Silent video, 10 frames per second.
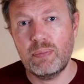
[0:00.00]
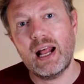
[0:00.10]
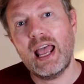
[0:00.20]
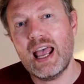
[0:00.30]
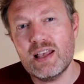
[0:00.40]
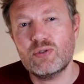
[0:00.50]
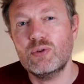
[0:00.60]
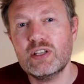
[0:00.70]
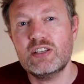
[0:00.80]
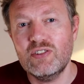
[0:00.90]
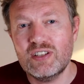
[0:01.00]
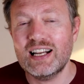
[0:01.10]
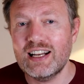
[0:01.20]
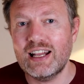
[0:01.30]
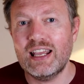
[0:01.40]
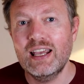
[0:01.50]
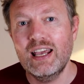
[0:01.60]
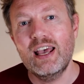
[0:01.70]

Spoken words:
but it has all this utility